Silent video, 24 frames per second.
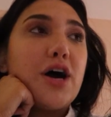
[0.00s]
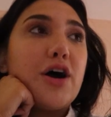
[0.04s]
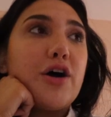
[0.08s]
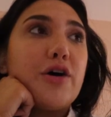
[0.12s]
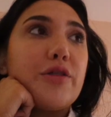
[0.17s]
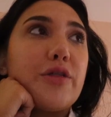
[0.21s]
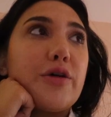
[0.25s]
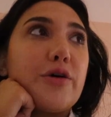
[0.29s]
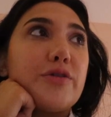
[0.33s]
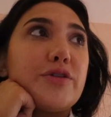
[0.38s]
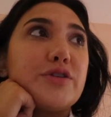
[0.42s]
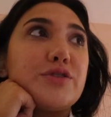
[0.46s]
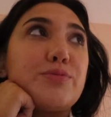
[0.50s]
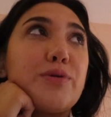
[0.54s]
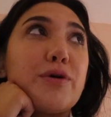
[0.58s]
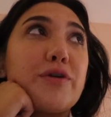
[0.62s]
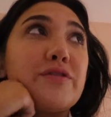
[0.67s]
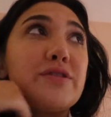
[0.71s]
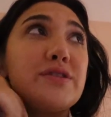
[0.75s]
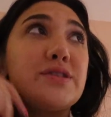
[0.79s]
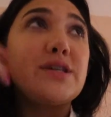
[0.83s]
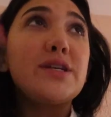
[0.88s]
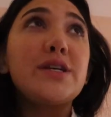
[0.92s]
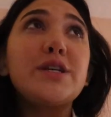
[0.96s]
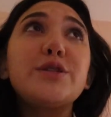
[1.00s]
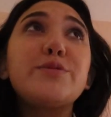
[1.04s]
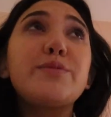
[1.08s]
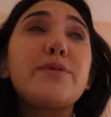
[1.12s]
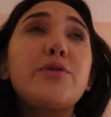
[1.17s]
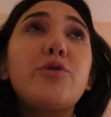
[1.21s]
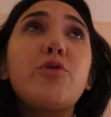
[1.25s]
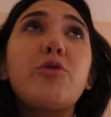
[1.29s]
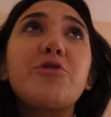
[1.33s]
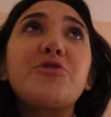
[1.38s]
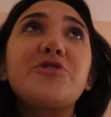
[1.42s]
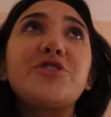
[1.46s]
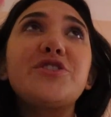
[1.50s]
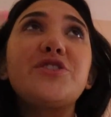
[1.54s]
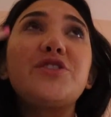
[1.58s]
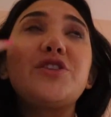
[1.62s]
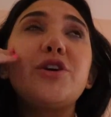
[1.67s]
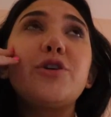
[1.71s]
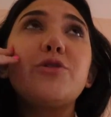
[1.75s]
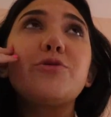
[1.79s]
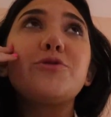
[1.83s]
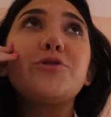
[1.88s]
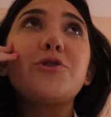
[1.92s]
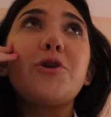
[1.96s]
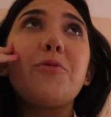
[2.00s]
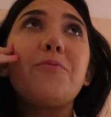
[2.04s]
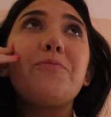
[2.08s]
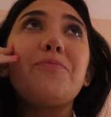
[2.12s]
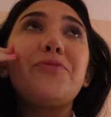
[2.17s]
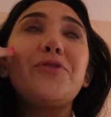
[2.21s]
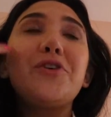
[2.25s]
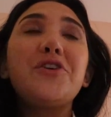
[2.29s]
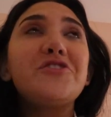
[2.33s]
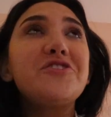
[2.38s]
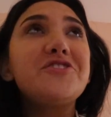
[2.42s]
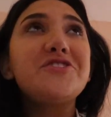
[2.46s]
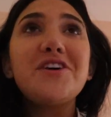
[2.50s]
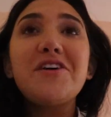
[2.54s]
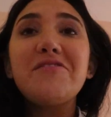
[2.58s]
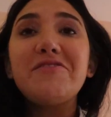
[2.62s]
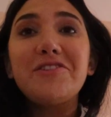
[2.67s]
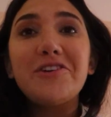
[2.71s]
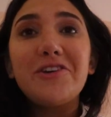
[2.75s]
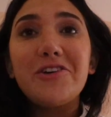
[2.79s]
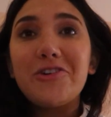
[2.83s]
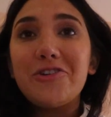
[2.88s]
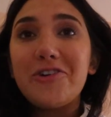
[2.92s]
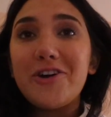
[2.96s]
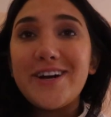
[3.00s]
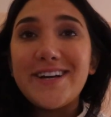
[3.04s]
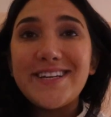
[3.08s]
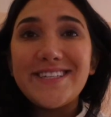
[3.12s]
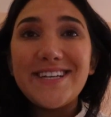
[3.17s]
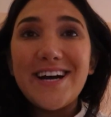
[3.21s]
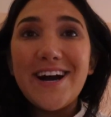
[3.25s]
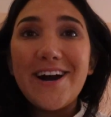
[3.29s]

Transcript: Although this part of the city has been gorgeous too, so just having a great